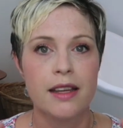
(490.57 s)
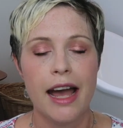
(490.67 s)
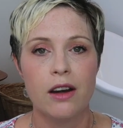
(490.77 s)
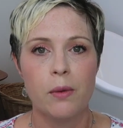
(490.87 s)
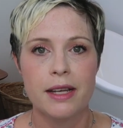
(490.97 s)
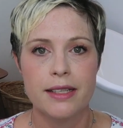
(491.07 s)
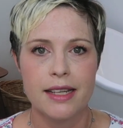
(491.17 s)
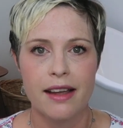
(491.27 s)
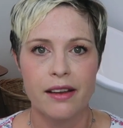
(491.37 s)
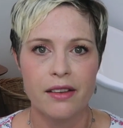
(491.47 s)
How do I
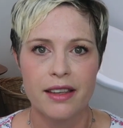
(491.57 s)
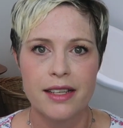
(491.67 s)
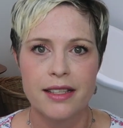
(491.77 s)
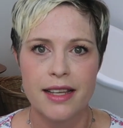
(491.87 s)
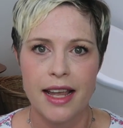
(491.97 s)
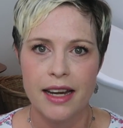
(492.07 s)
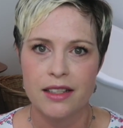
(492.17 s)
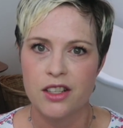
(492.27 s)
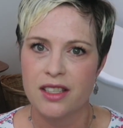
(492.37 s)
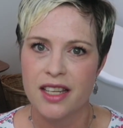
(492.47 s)
style this? And
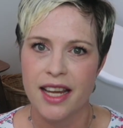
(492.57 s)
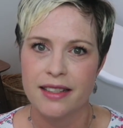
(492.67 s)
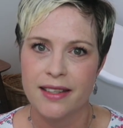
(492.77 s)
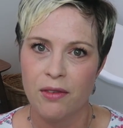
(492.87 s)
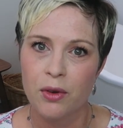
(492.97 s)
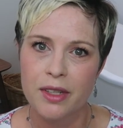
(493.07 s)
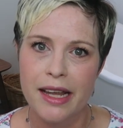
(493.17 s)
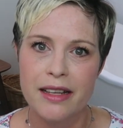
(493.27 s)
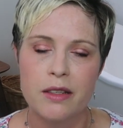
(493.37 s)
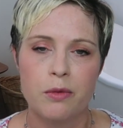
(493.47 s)
it just takes several
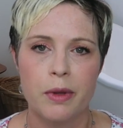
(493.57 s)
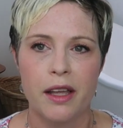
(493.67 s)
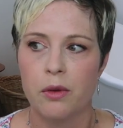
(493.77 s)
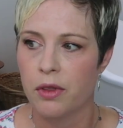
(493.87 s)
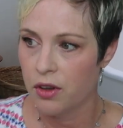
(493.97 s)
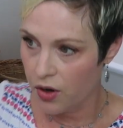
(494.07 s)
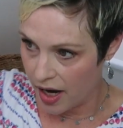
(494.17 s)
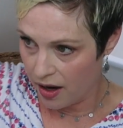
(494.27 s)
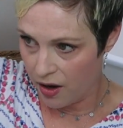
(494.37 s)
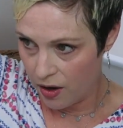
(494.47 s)
days of playing with your
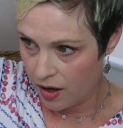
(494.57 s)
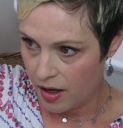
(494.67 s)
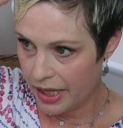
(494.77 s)
hair,